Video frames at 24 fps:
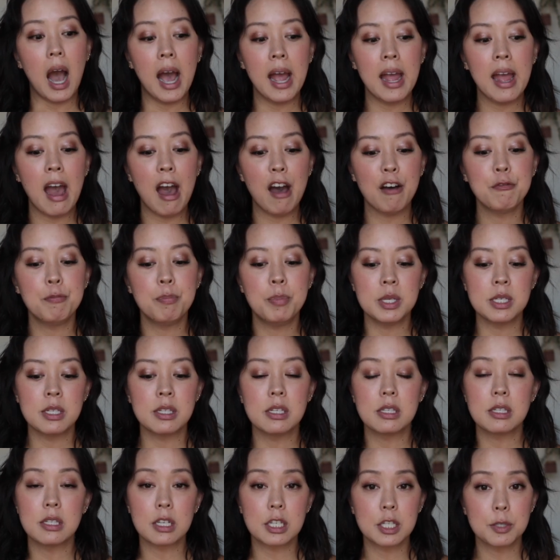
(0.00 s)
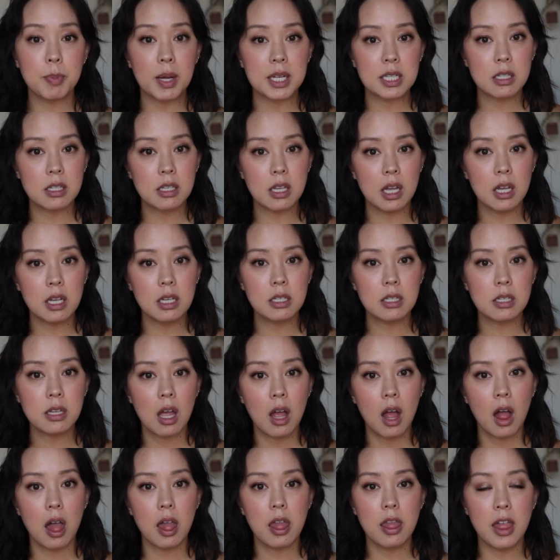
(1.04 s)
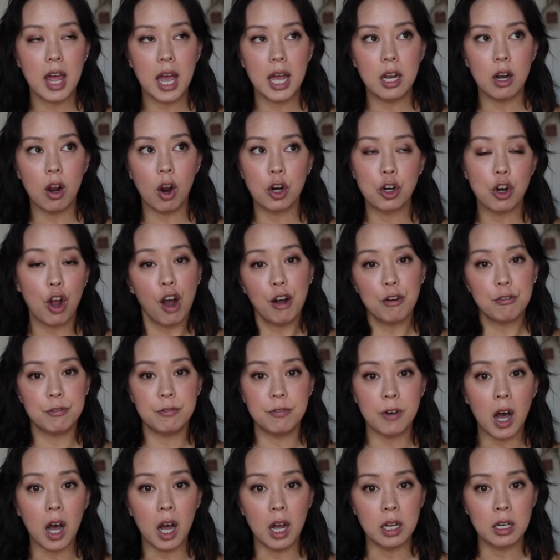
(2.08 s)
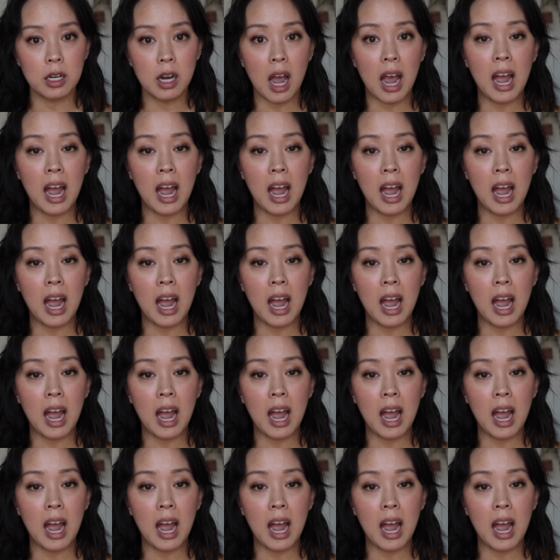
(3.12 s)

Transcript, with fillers: I have business expenses that are not fun.